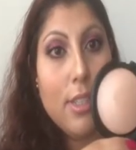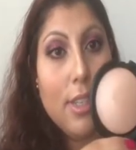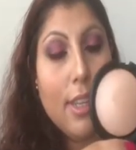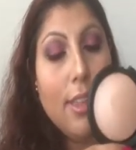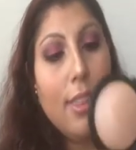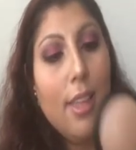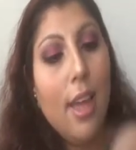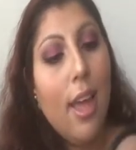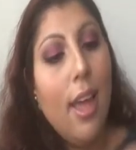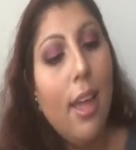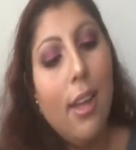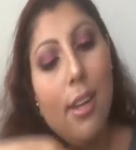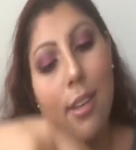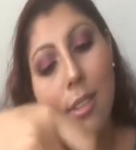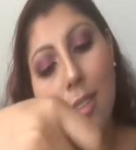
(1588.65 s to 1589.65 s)
Just like
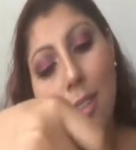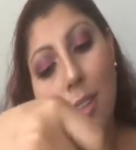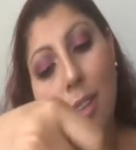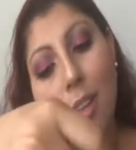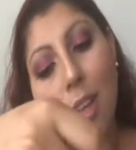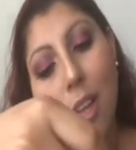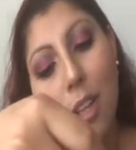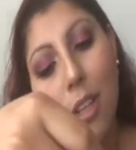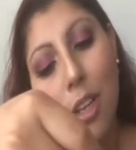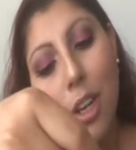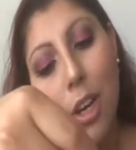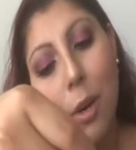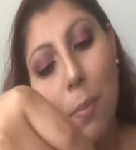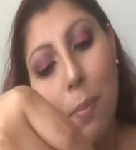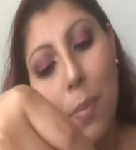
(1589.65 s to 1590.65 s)
that, and it's in the
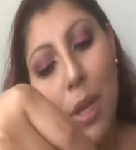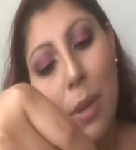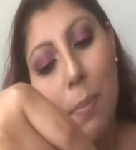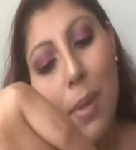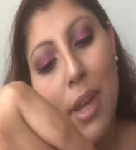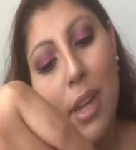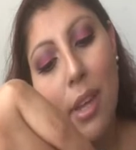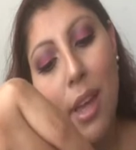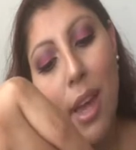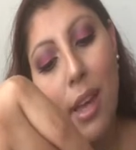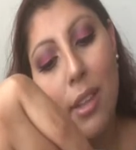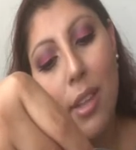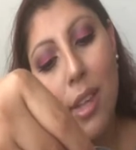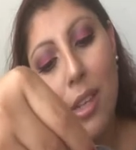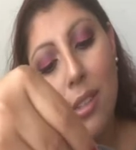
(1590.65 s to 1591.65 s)
color Be My
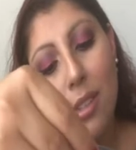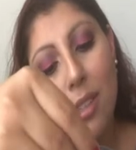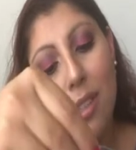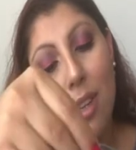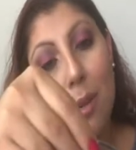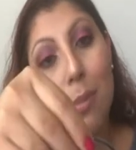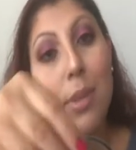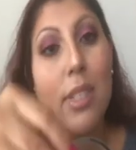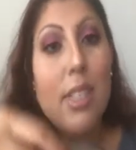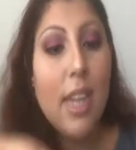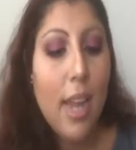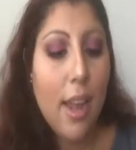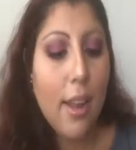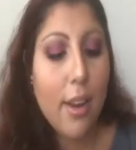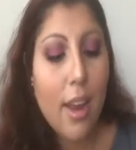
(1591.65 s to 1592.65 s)
Highlight number
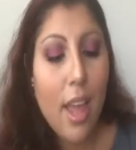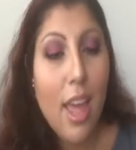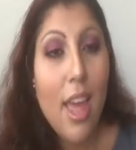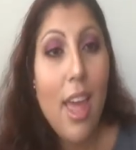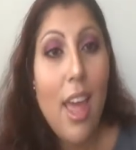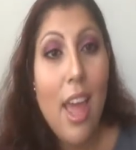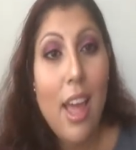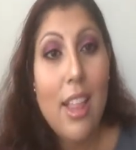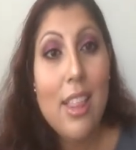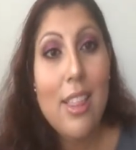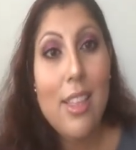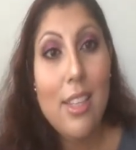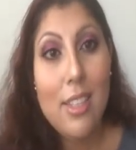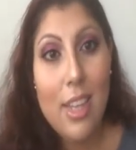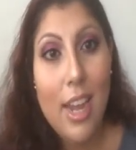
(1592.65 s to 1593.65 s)
10.
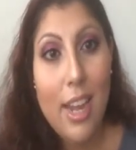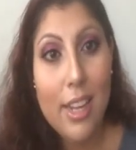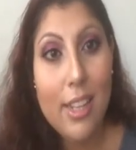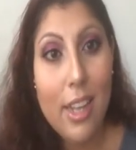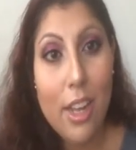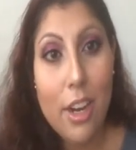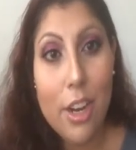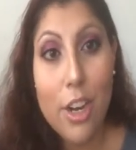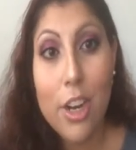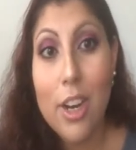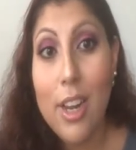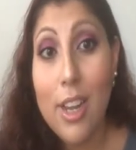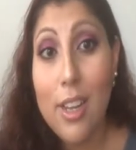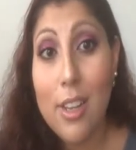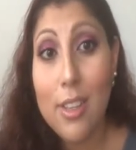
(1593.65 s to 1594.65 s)
This
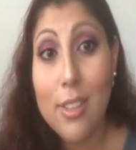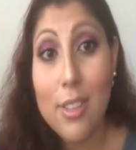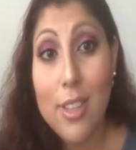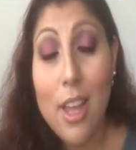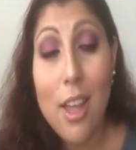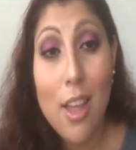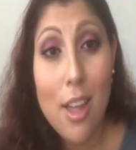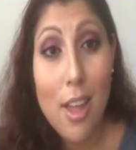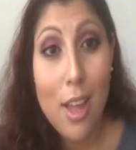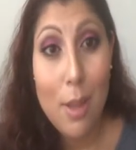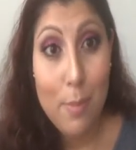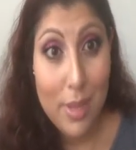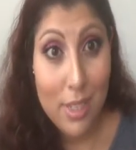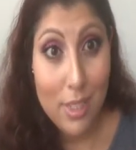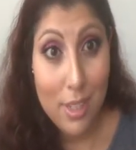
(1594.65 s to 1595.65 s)
highlighter is
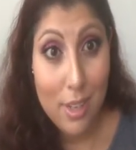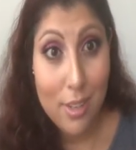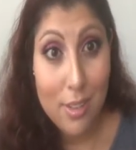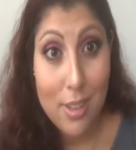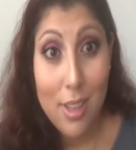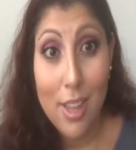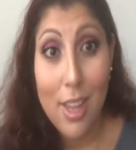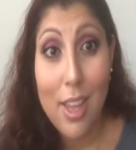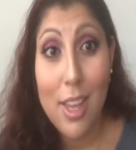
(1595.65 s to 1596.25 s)
amazing.